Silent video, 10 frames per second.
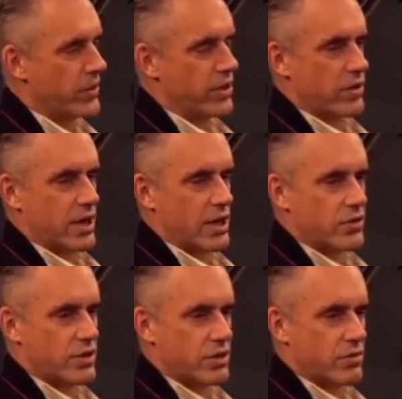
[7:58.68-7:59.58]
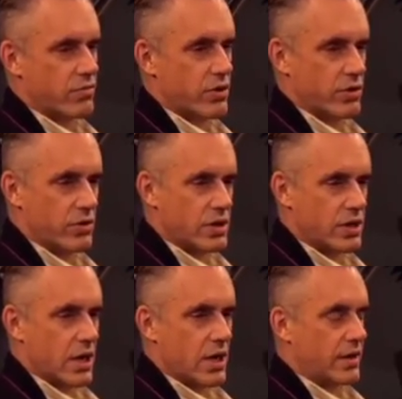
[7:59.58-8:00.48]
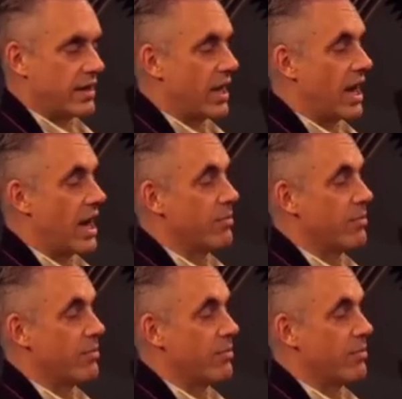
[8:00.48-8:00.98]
unemployed, your country's in ruins. Then the